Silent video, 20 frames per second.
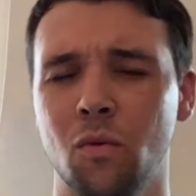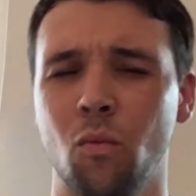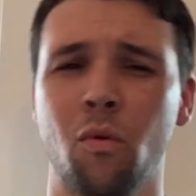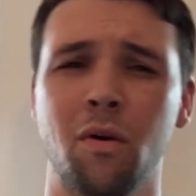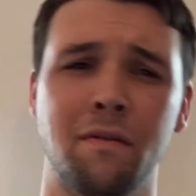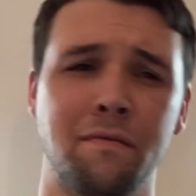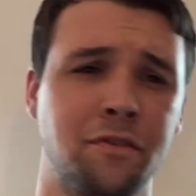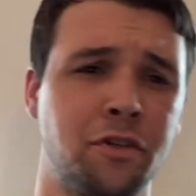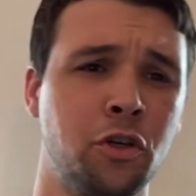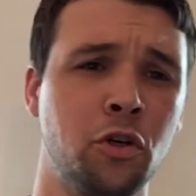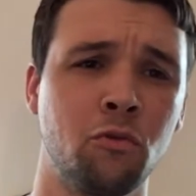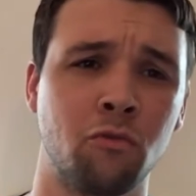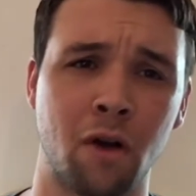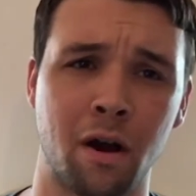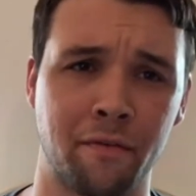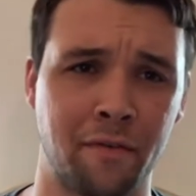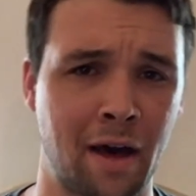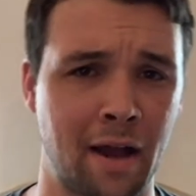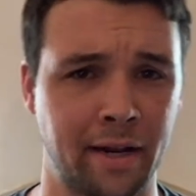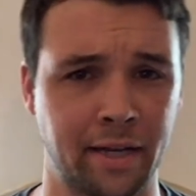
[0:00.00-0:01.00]
One of 2
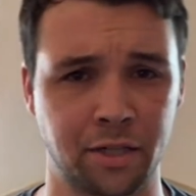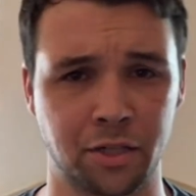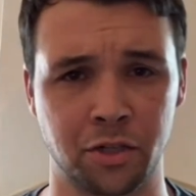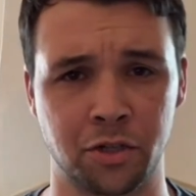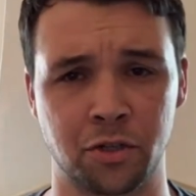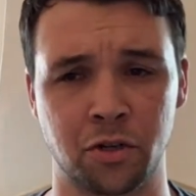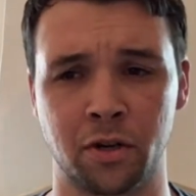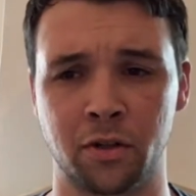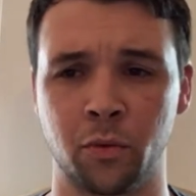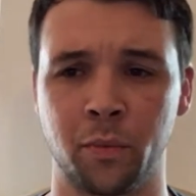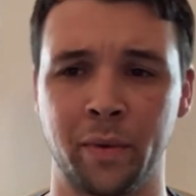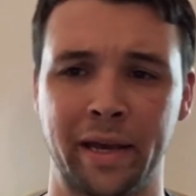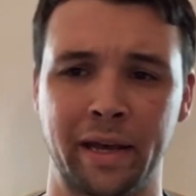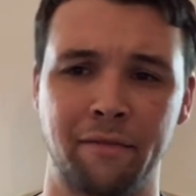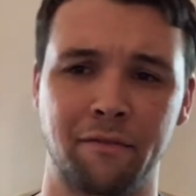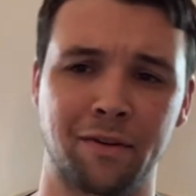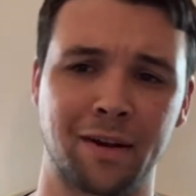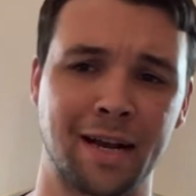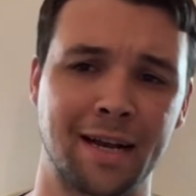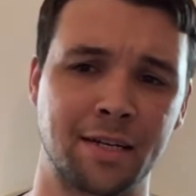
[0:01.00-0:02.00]
rough outings to start the
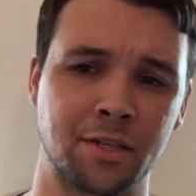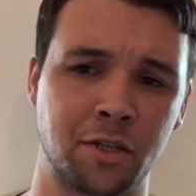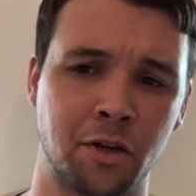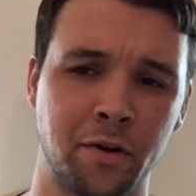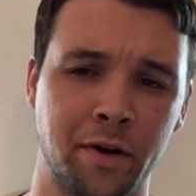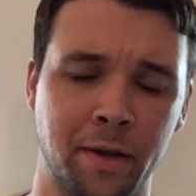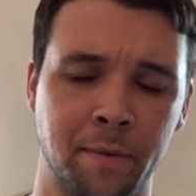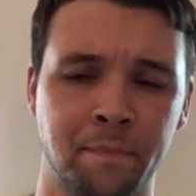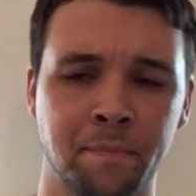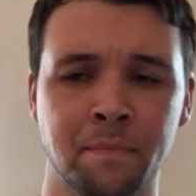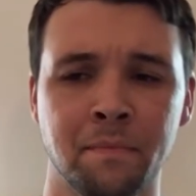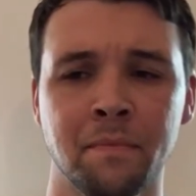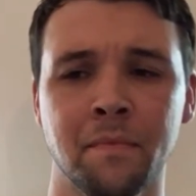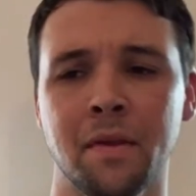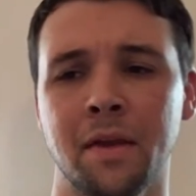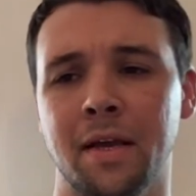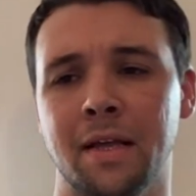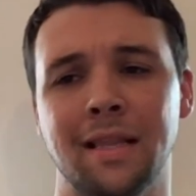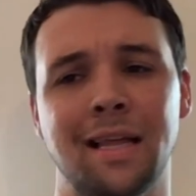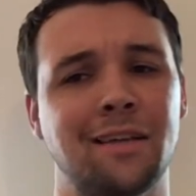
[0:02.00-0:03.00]
weekend for Gastonia.
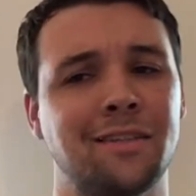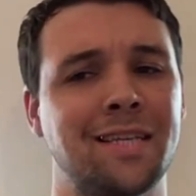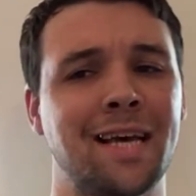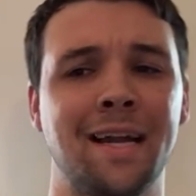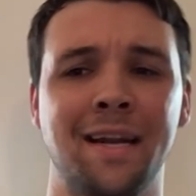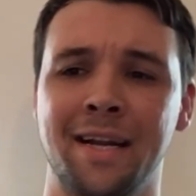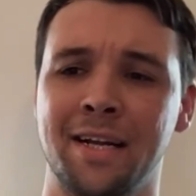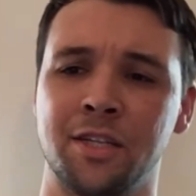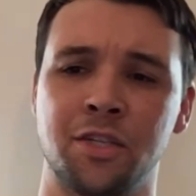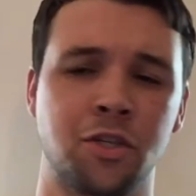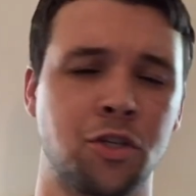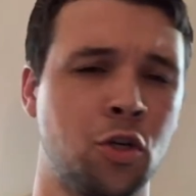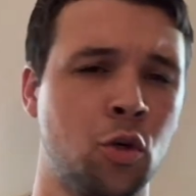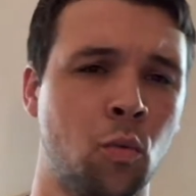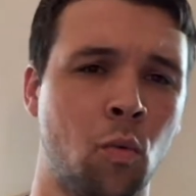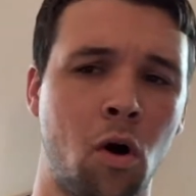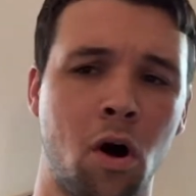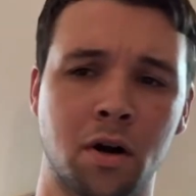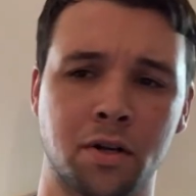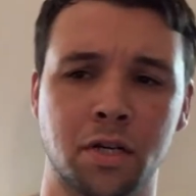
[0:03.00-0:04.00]
He allowed 10 hits, 2
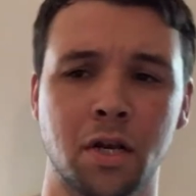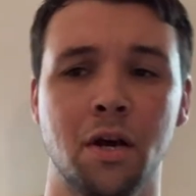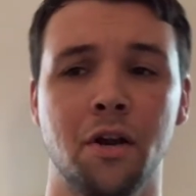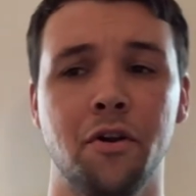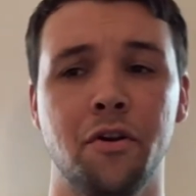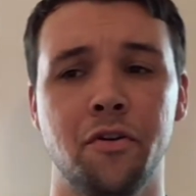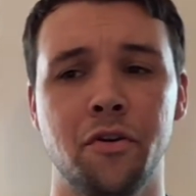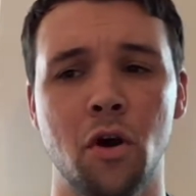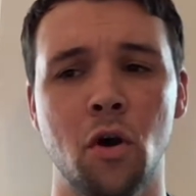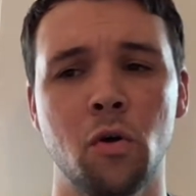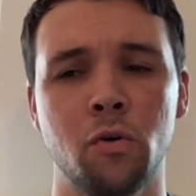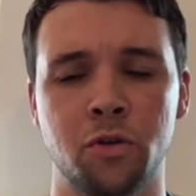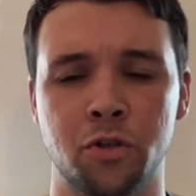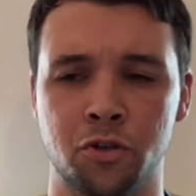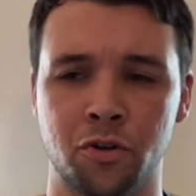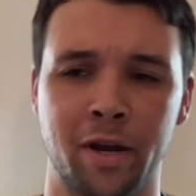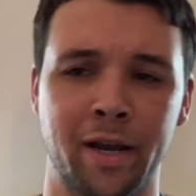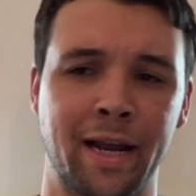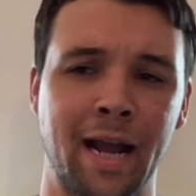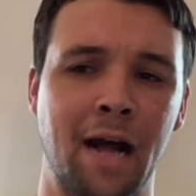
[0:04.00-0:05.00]
walks, no
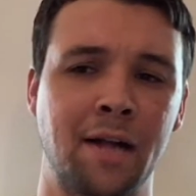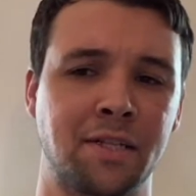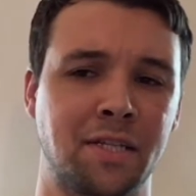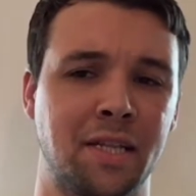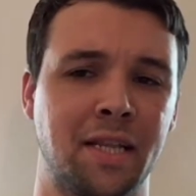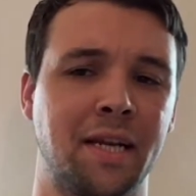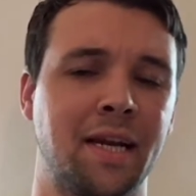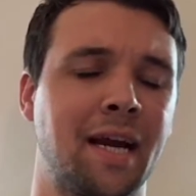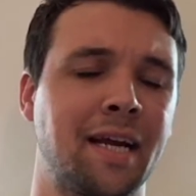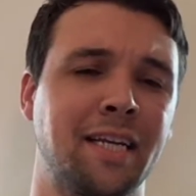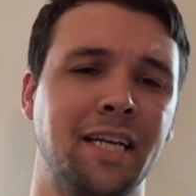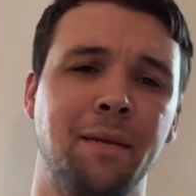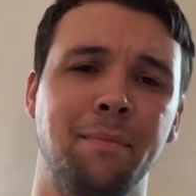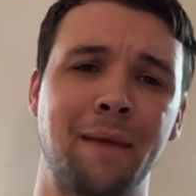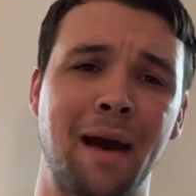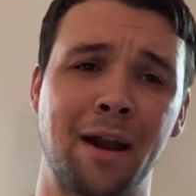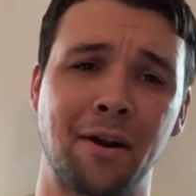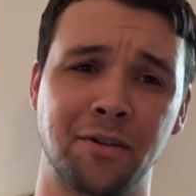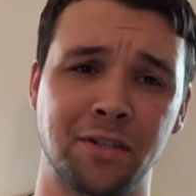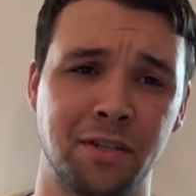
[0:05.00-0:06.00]
strikeouts in the 19
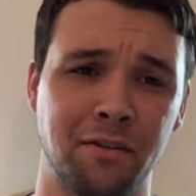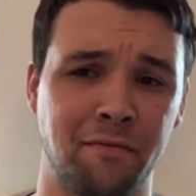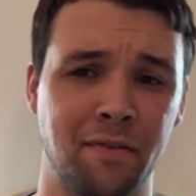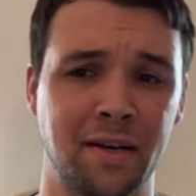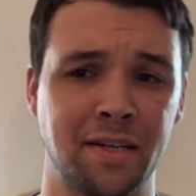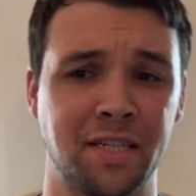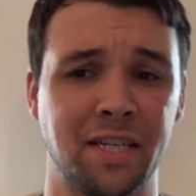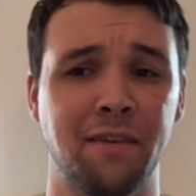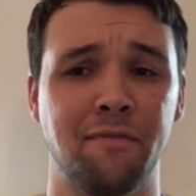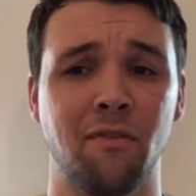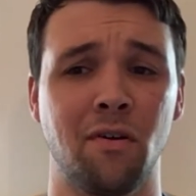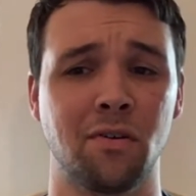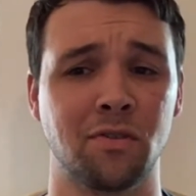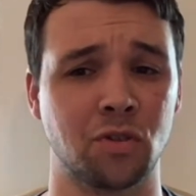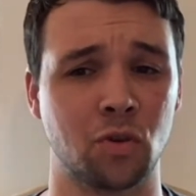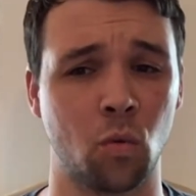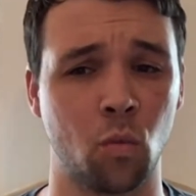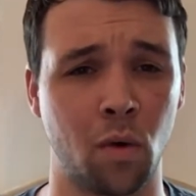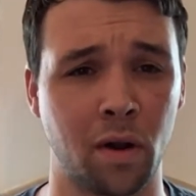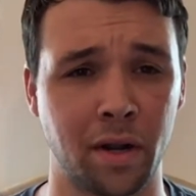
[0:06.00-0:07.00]
batters he faced. He
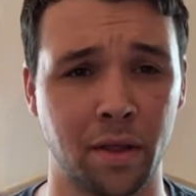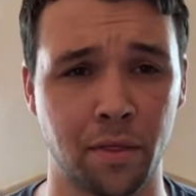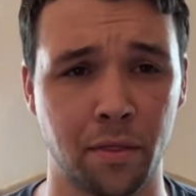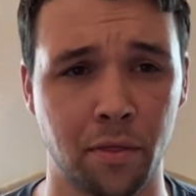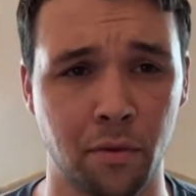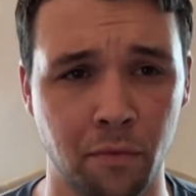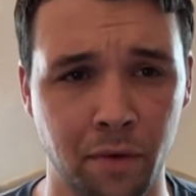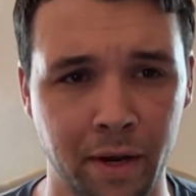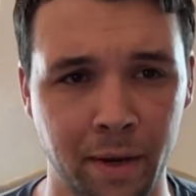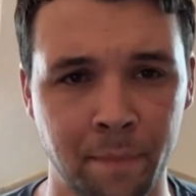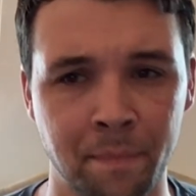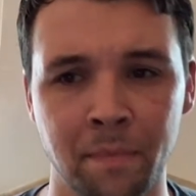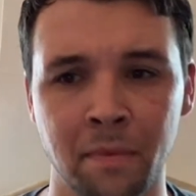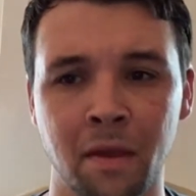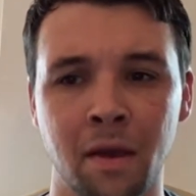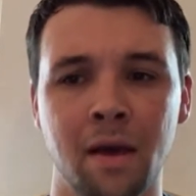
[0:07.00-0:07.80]
falls to 1-3.